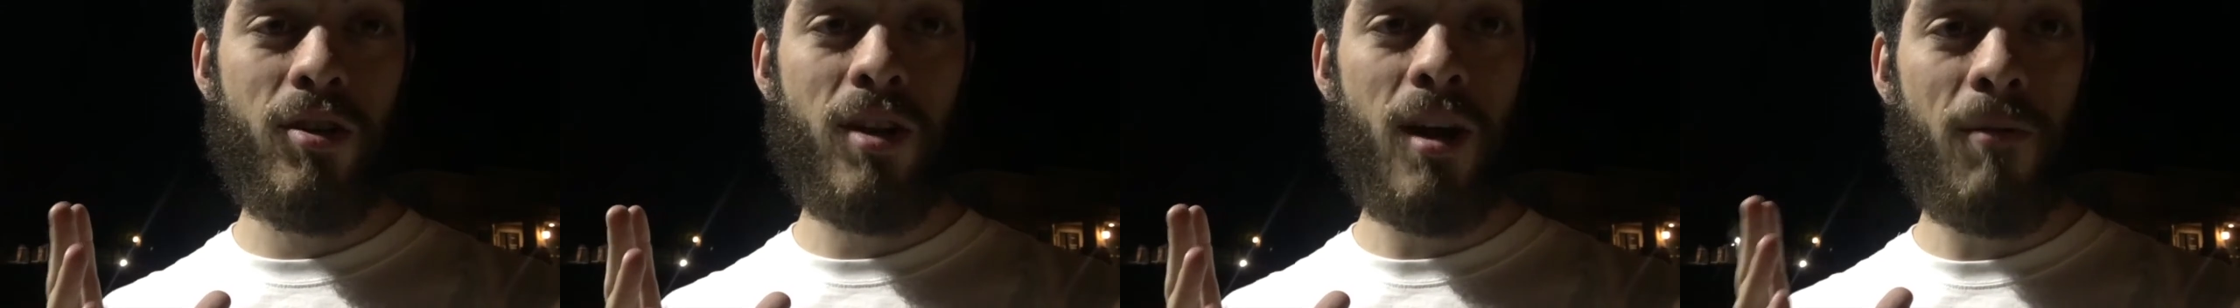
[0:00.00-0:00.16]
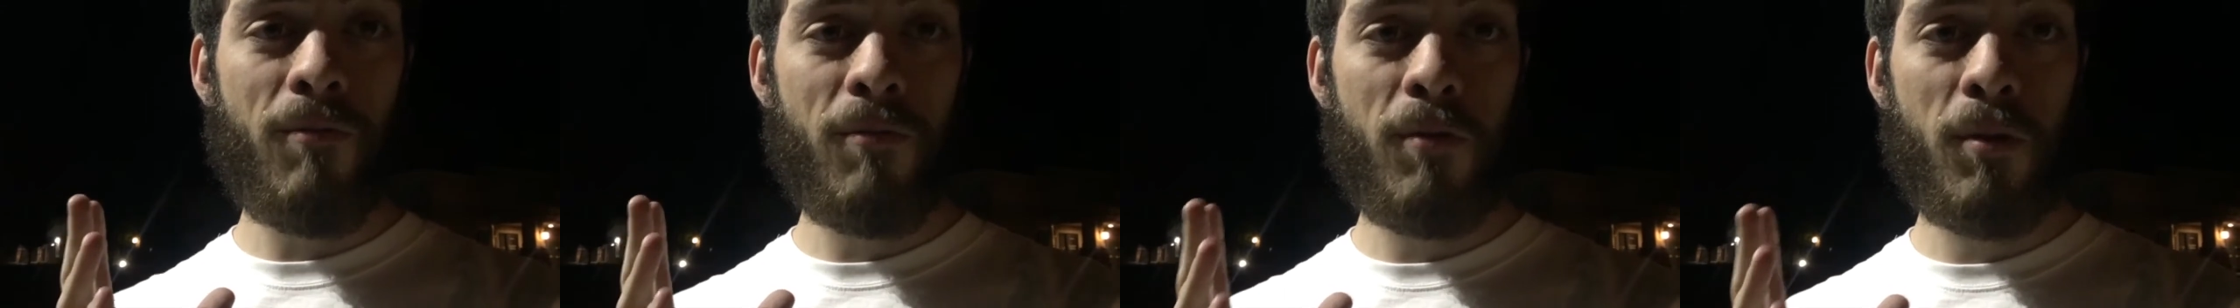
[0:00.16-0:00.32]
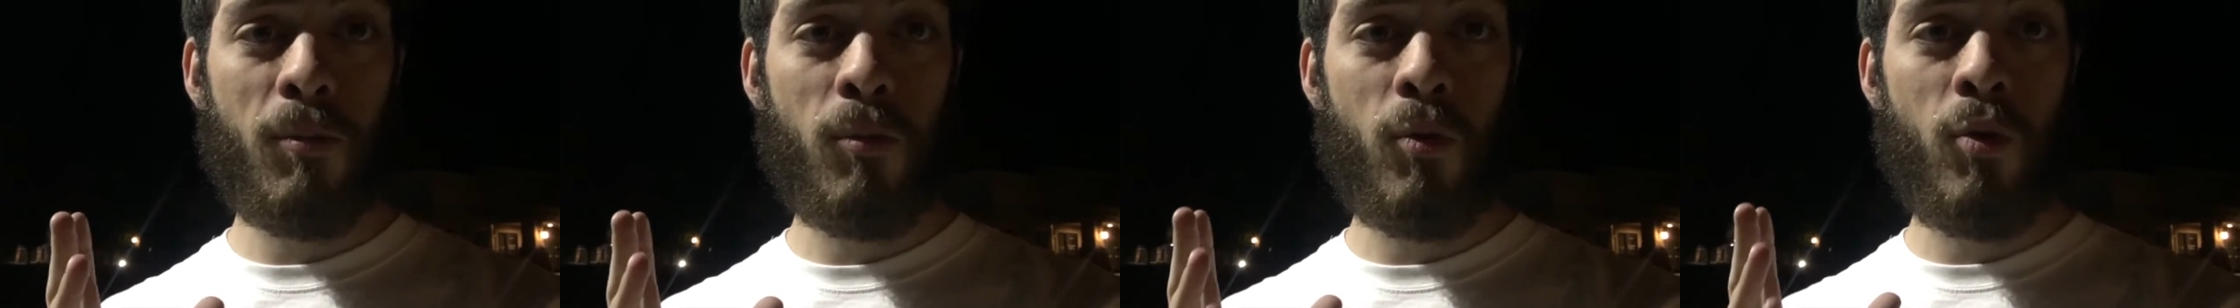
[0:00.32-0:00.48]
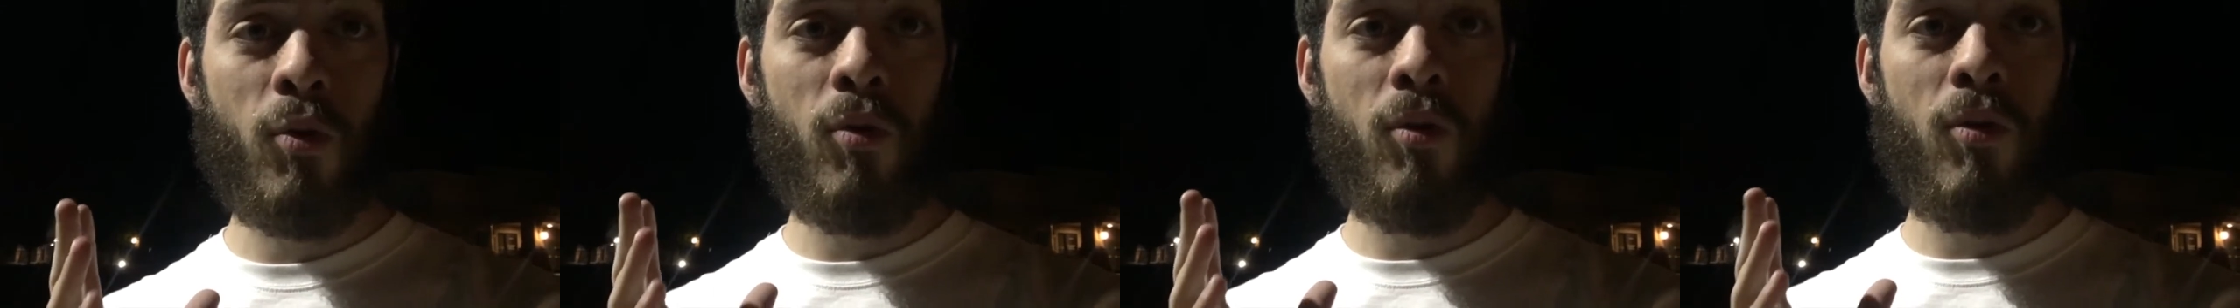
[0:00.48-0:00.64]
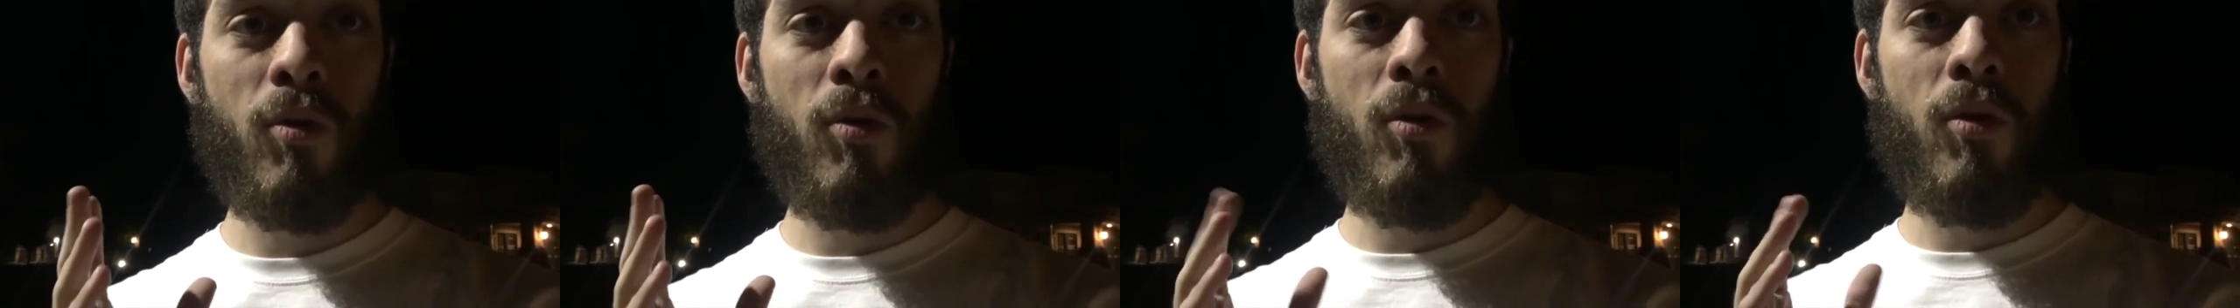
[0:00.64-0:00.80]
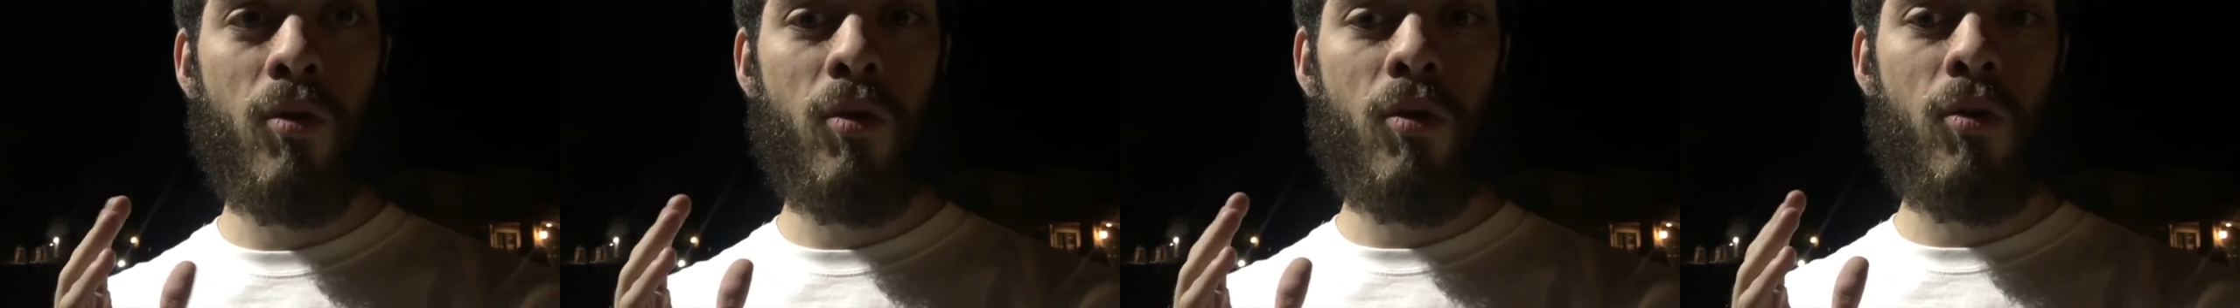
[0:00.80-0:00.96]
comfortable
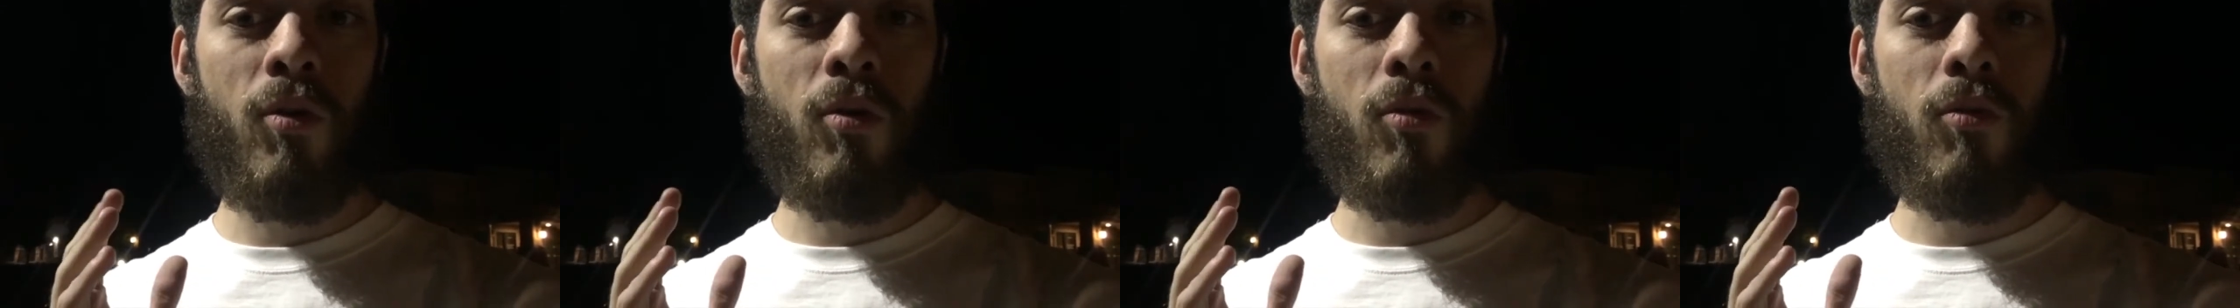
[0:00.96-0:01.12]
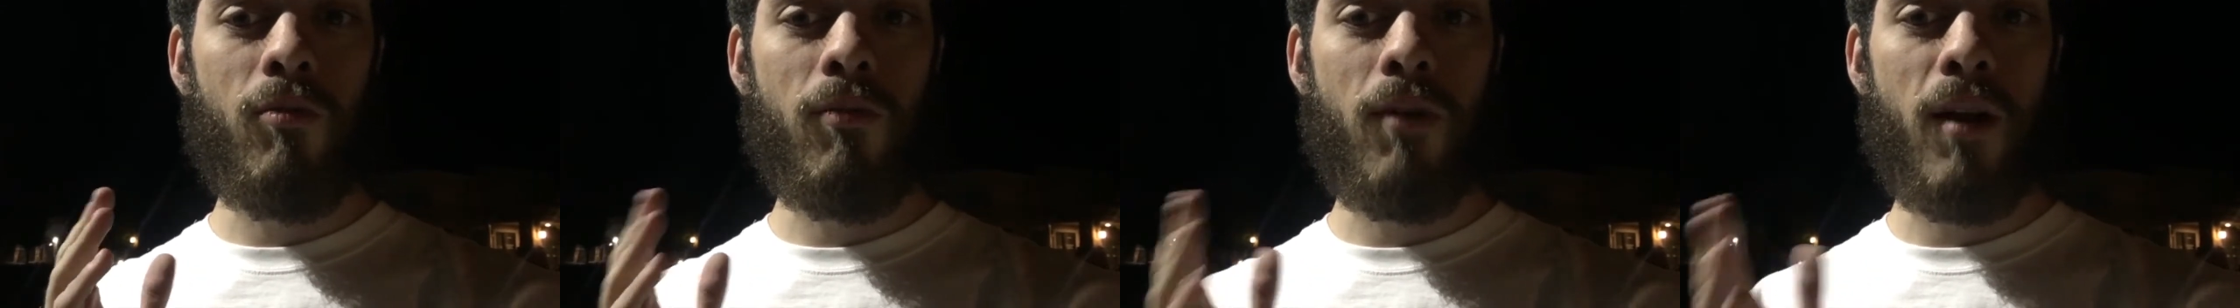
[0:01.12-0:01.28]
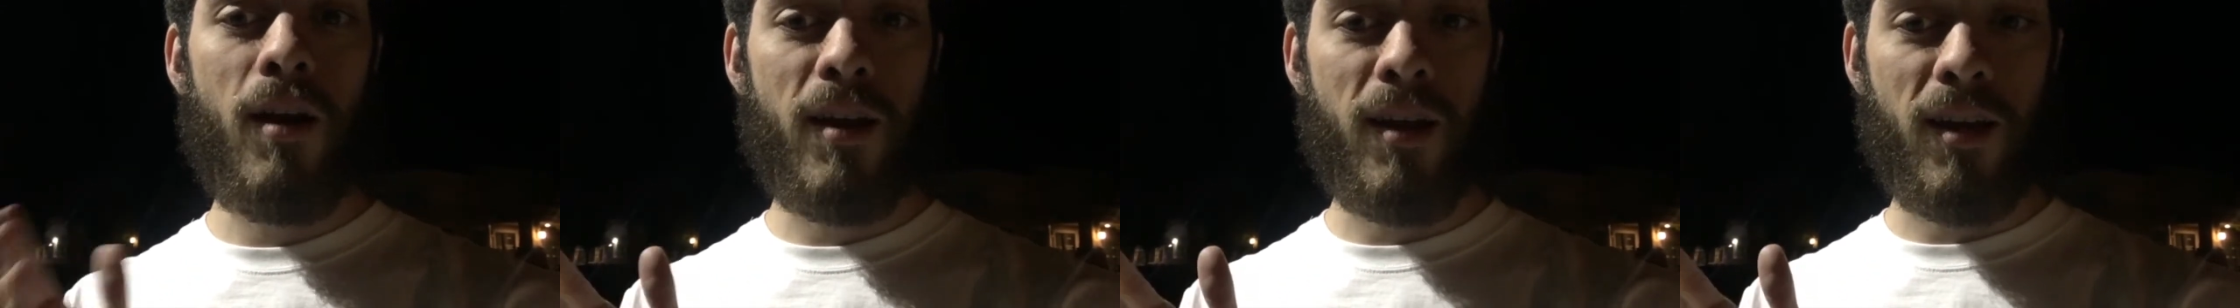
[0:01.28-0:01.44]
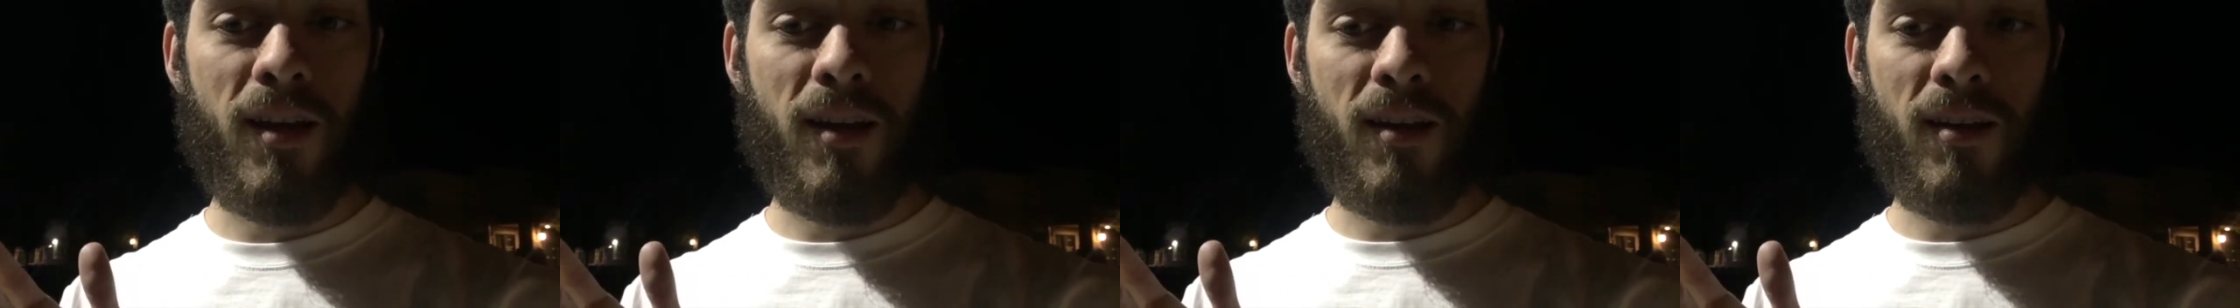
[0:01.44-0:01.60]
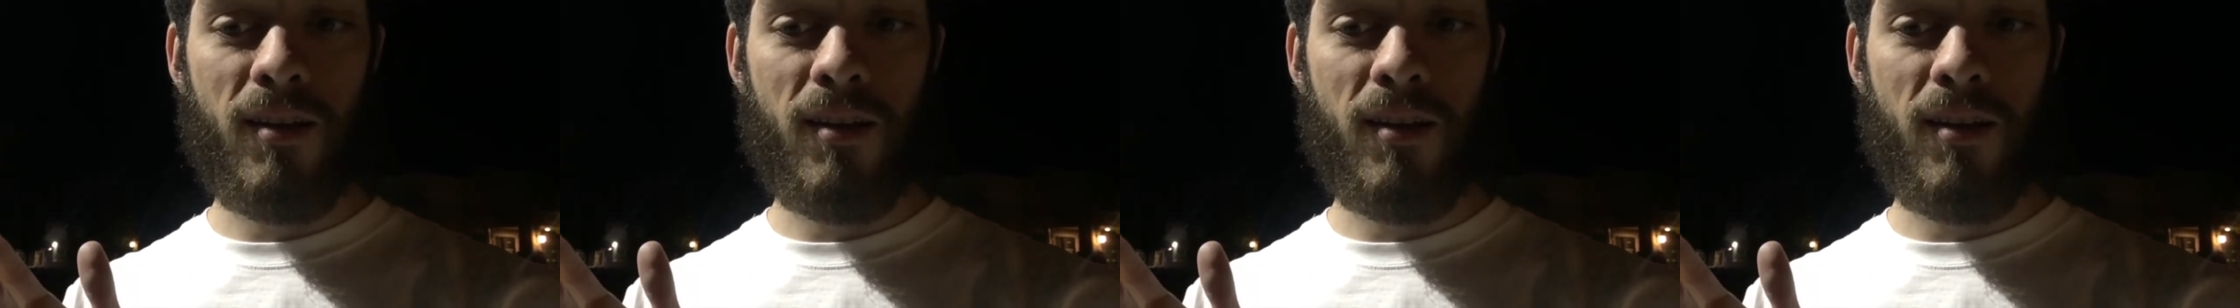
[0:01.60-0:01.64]
running.